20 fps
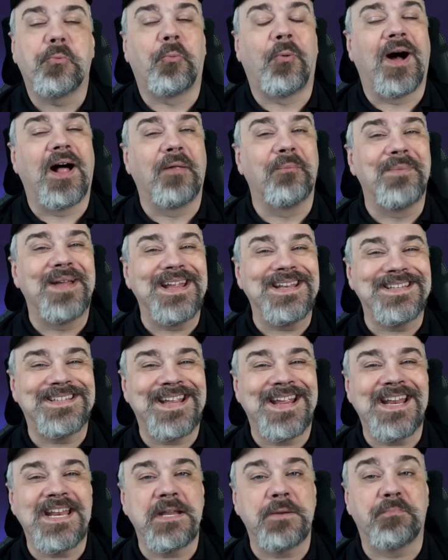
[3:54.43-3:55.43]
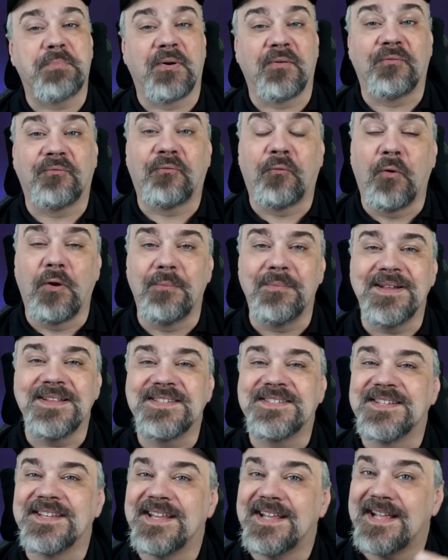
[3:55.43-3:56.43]
while maintaining
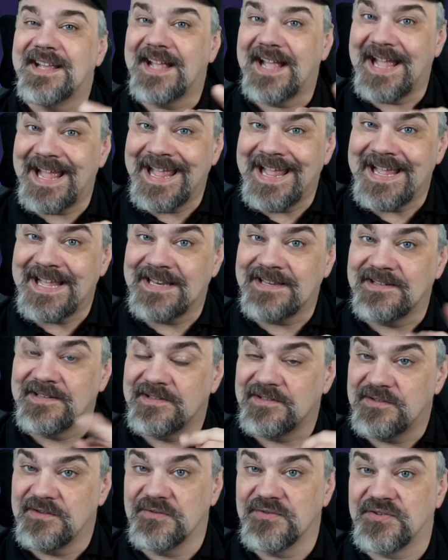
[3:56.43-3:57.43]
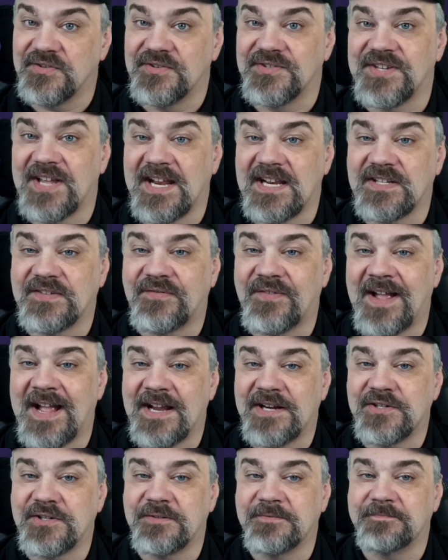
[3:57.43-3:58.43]
performance and user
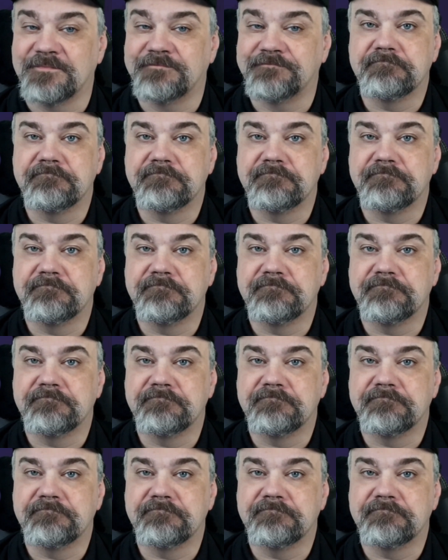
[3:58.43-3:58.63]
satisfaction.